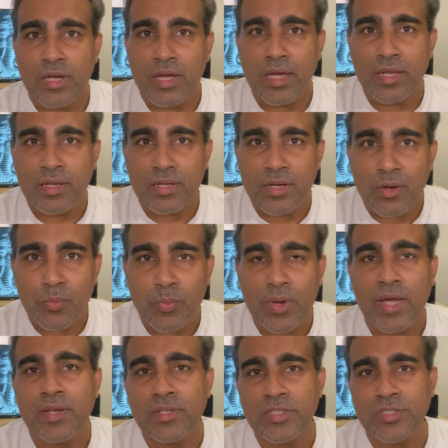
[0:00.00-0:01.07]
and
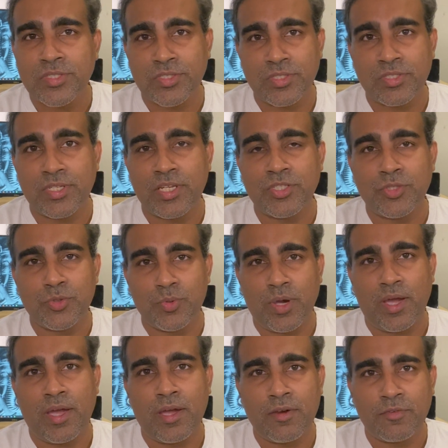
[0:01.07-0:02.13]
awareness that you
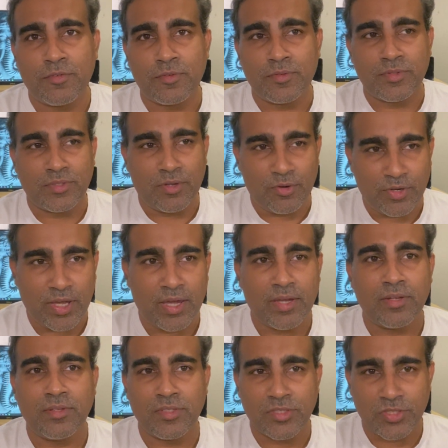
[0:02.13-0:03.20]
have. Okay,
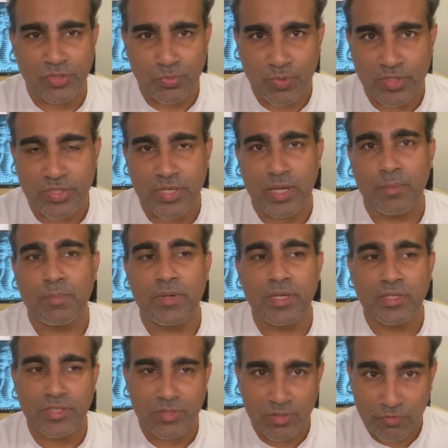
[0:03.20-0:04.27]
this is what's
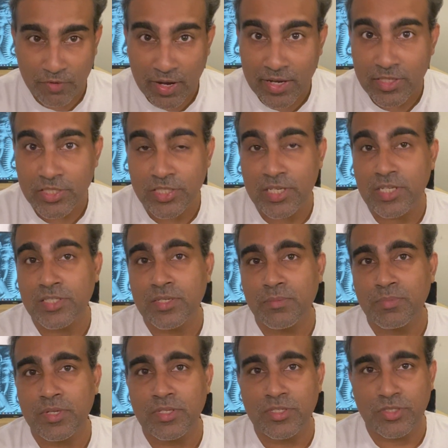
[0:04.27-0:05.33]
happening. If I say
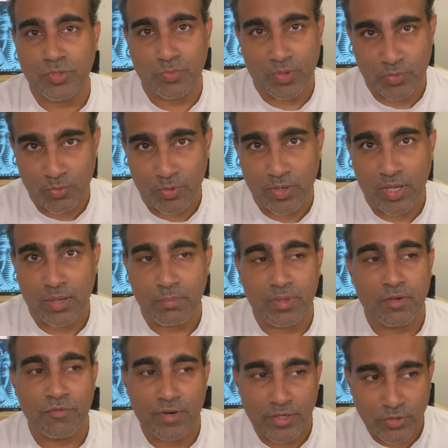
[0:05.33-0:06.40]
something, this is what's going to happen.
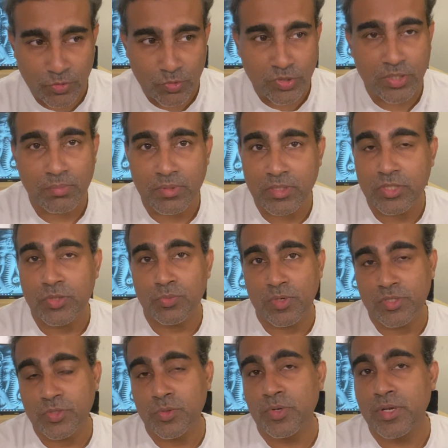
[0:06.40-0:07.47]
If I do something, this is
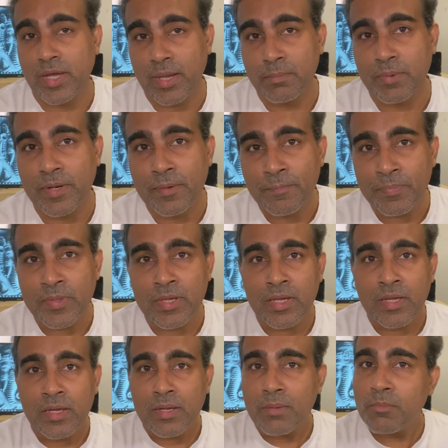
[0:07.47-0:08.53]
what's going to happen.
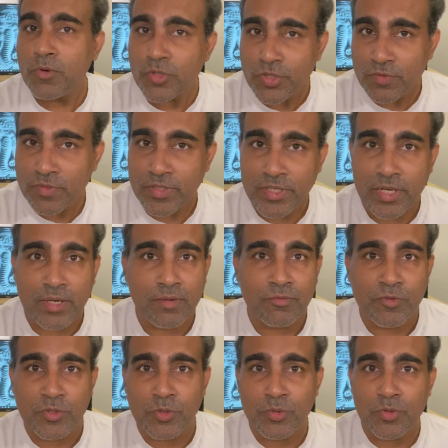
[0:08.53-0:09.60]
Most of the time,
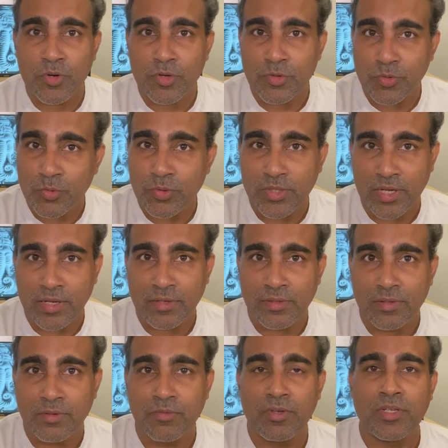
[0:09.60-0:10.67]
we do not do that. We